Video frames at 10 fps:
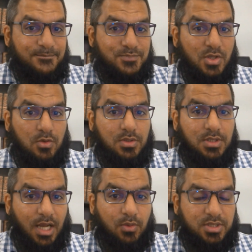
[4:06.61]
You know,
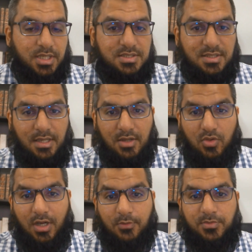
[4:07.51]
nowadays, I don't know
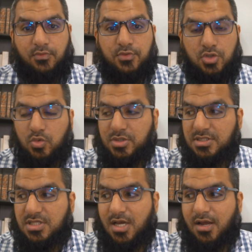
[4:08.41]
how many of you know
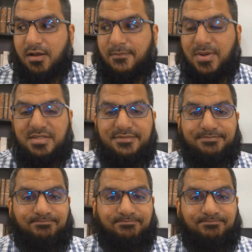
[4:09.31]
this, but